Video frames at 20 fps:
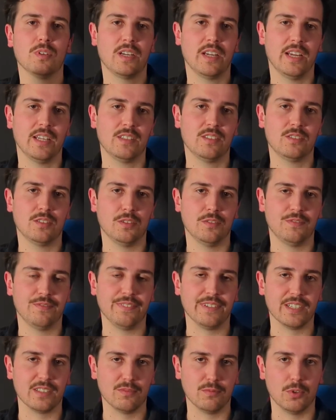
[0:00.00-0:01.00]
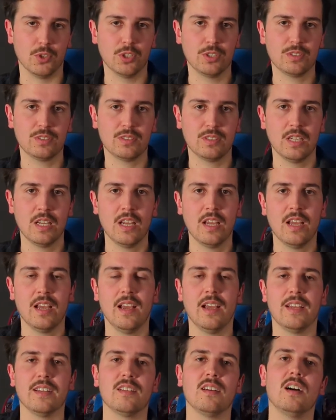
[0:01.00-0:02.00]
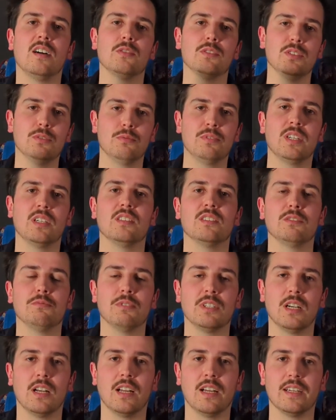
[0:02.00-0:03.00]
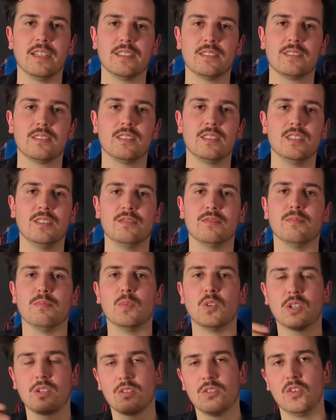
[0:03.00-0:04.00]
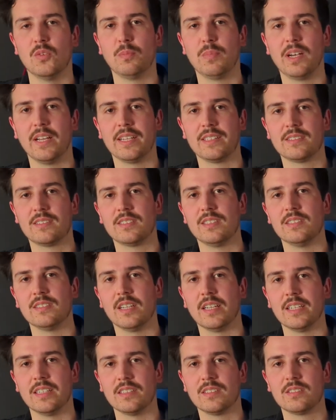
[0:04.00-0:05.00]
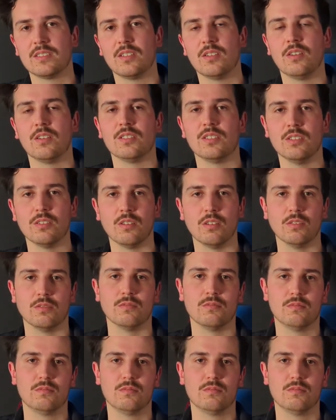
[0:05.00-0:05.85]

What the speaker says: CAD software works and how you can realize even more complex designs on your own.